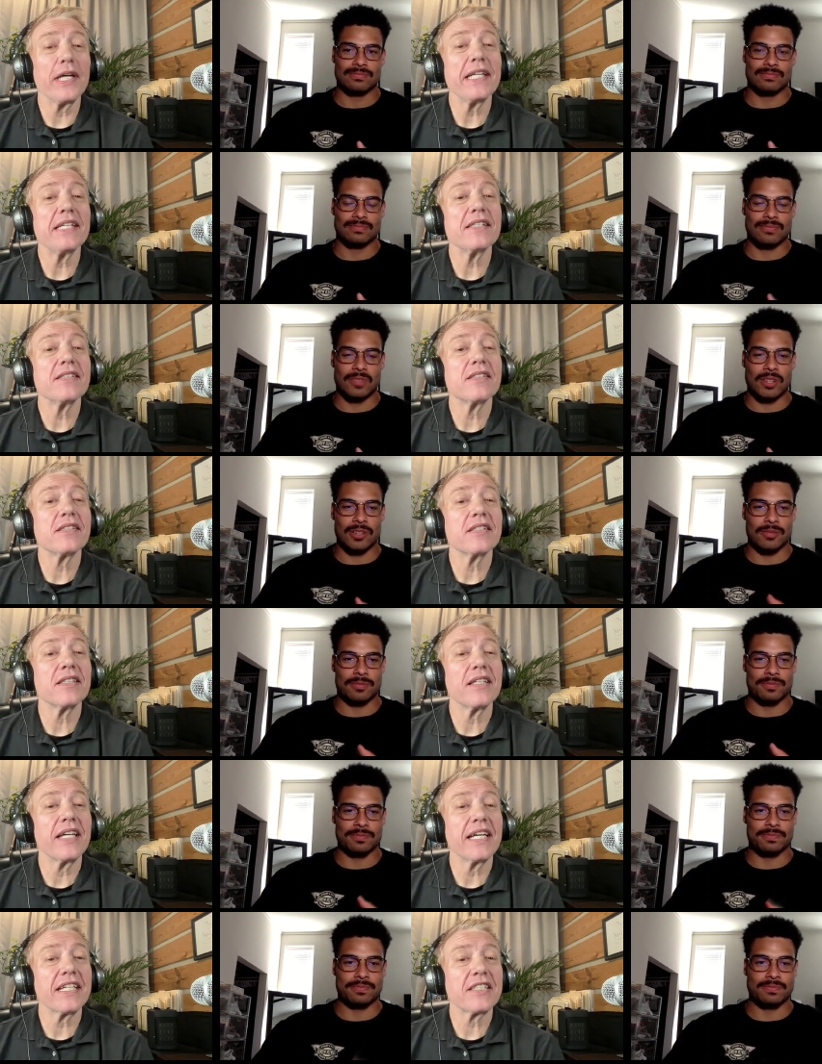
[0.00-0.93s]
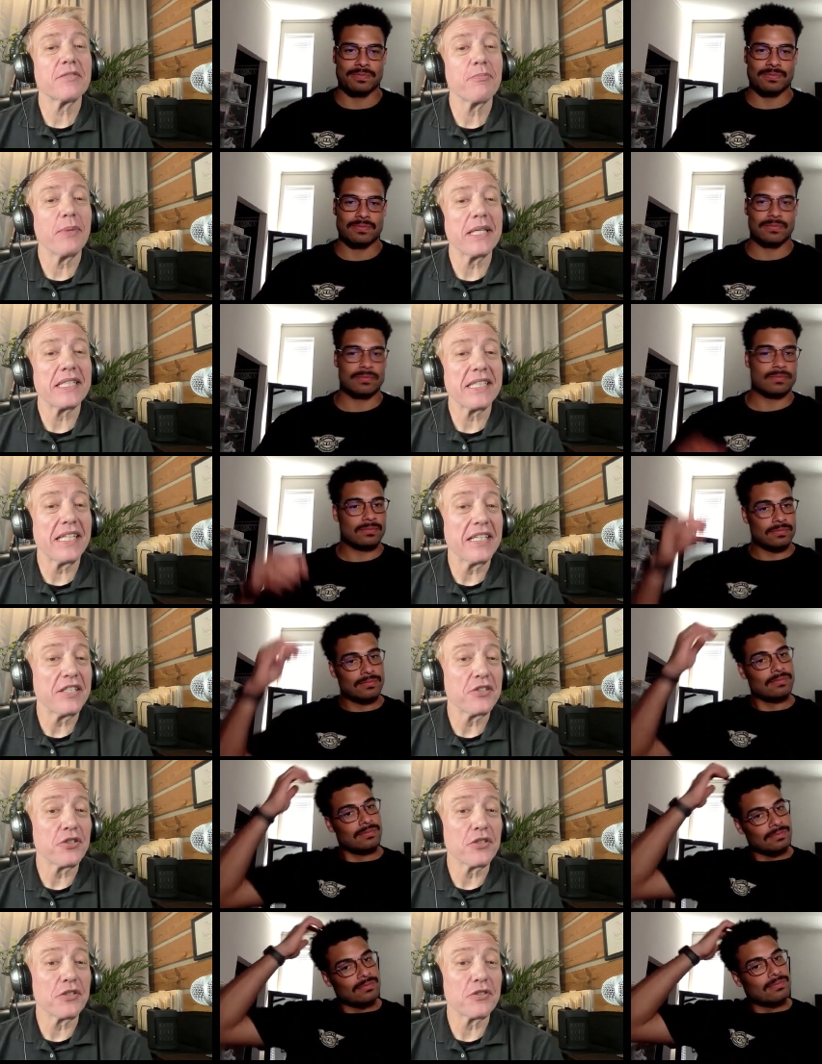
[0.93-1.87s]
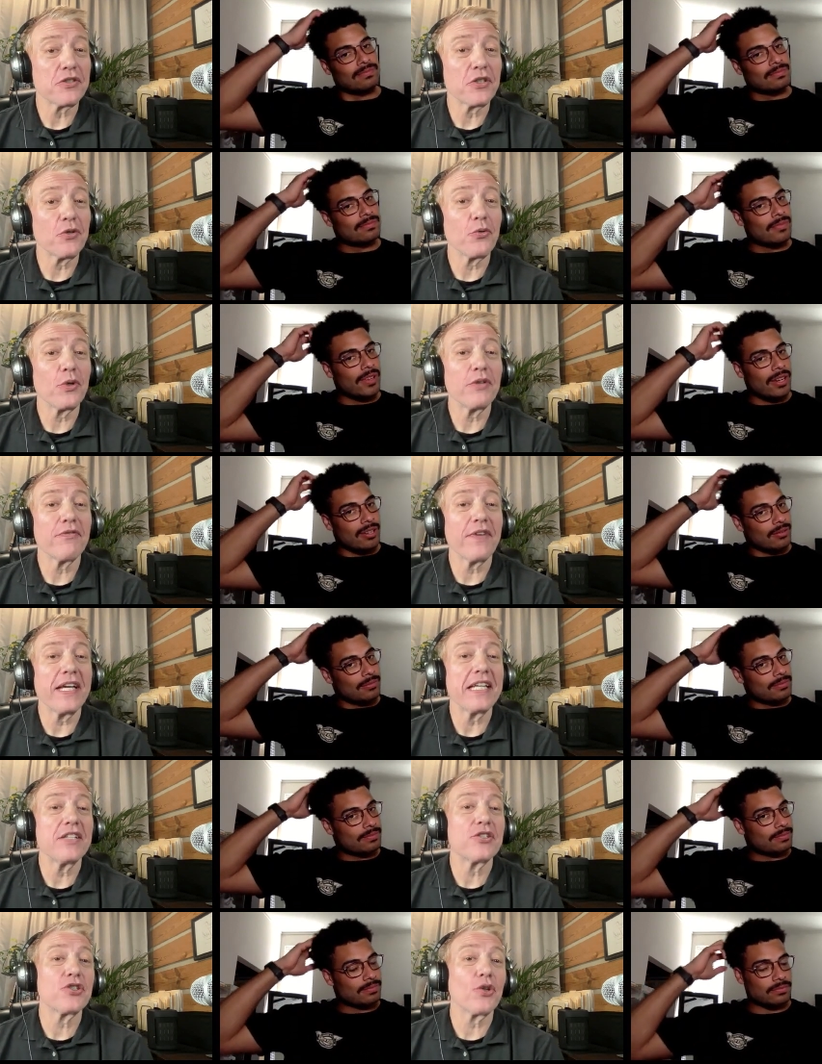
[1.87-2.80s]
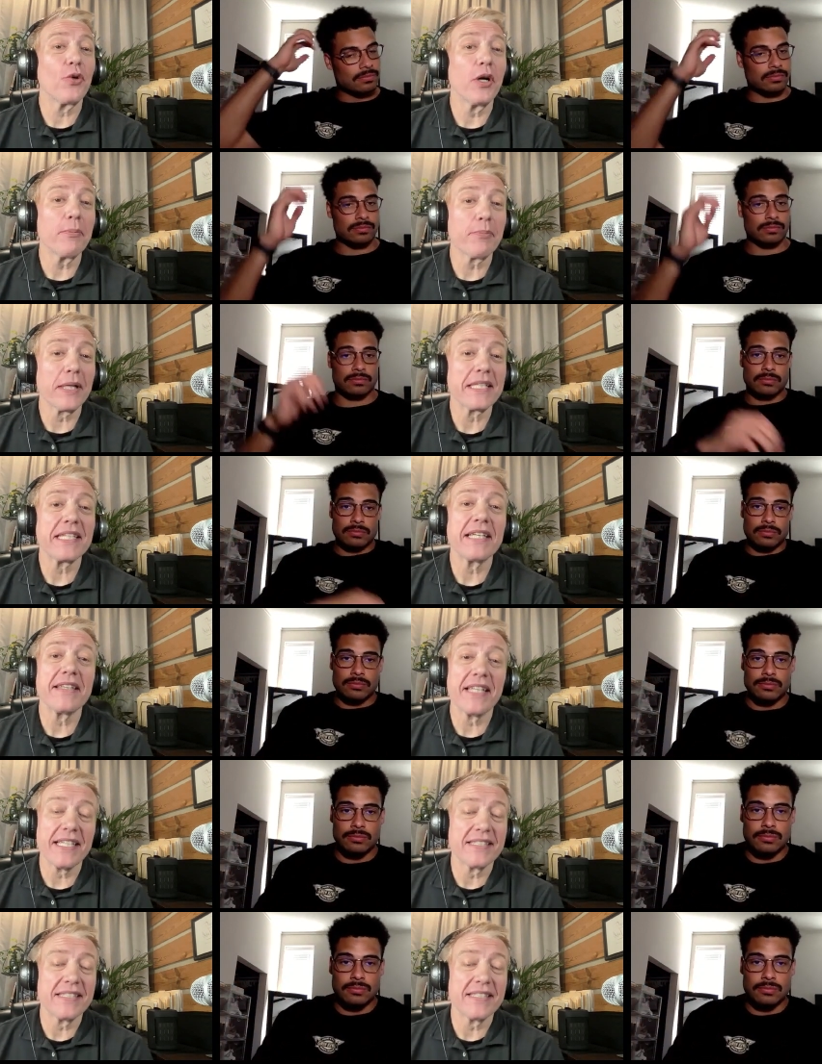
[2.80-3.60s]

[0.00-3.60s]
Speaker 1: So when fans show up like that, that's a sign of mm-hmm. raised